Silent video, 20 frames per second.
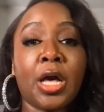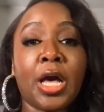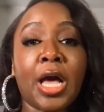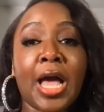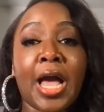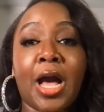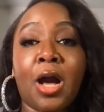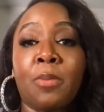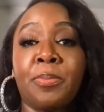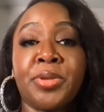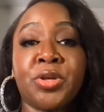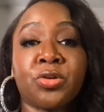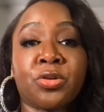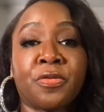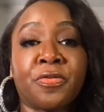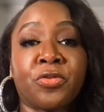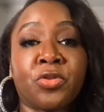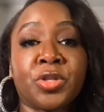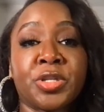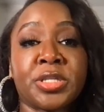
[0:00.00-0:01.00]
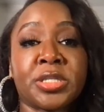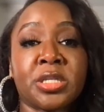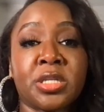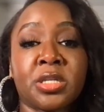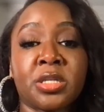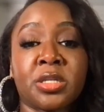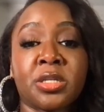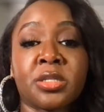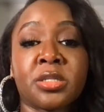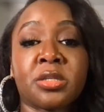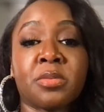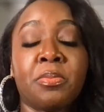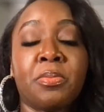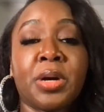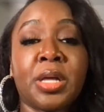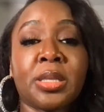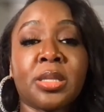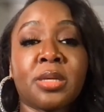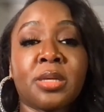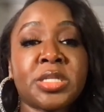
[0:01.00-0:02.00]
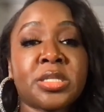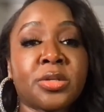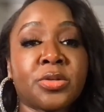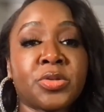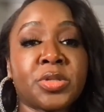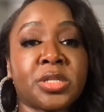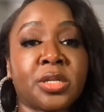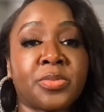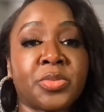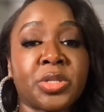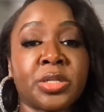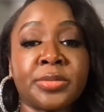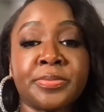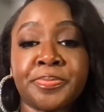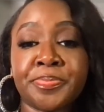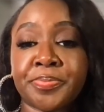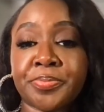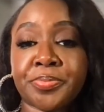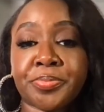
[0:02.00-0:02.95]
how beautiful this is. But let me tell you something.